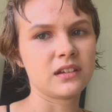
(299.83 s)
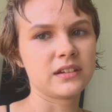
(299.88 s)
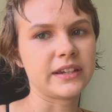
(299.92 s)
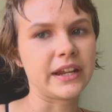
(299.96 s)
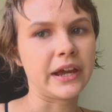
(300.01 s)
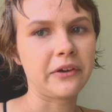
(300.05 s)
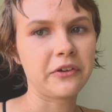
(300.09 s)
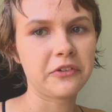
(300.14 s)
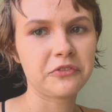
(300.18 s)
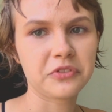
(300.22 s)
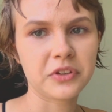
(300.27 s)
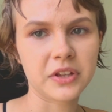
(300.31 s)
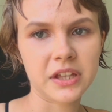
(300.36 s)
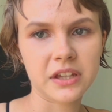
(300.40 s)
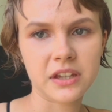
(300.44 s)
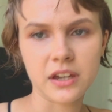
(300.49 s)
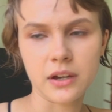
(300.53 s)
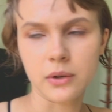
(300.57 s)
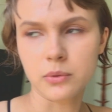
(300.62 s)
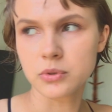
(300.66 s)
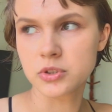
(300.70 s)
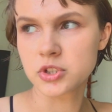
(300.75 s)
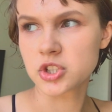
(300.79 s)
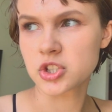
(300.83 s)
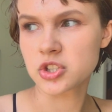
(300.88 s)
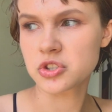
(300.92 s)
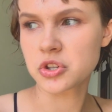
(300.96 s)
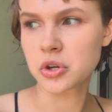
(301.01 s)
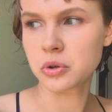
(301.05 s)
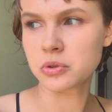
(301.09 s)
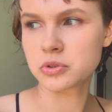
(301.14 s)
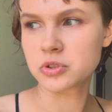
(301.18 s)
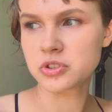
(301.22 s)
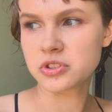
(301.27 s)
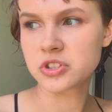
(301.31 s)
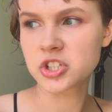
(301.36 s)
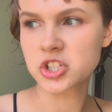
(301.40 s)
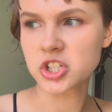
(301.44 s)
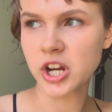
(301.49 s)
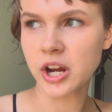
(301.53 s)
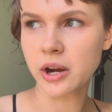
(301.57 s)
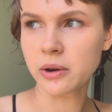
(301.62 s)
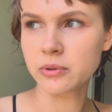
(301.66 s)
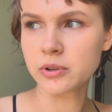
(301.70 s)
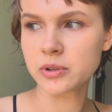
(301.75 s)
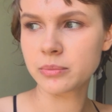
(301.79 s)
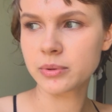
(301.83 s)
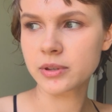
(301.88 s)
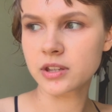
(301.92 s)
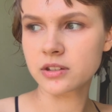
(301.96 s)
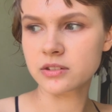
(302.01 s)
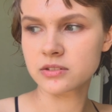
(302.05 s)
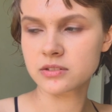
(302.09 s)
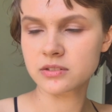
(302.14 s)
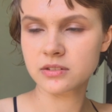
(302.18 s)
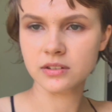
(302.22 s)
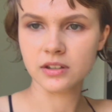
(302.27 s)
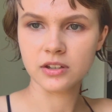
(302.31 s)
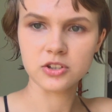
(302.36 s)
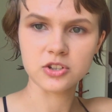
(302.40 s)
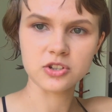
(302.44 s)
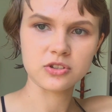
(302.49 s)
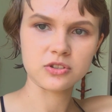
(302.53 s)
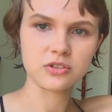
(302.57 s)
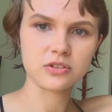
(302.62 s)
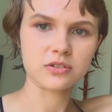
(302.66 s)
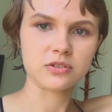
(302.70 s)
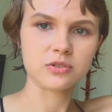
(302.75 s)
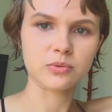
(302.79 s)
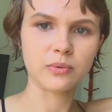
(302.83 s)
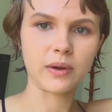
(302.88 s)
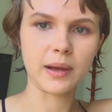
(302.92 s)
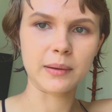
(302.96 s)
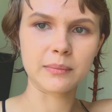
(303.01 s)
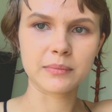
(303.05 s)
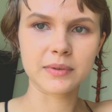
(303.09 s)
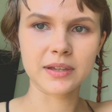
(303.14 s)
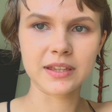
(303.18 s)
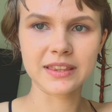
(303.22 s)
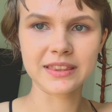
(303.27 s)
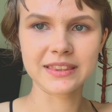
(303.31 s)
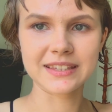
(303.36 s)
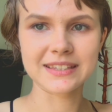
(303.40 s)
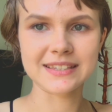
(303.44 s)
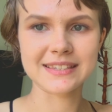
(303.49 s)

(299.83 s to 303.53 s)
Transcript: Now I feel like I will just go to the shower because I just swam in the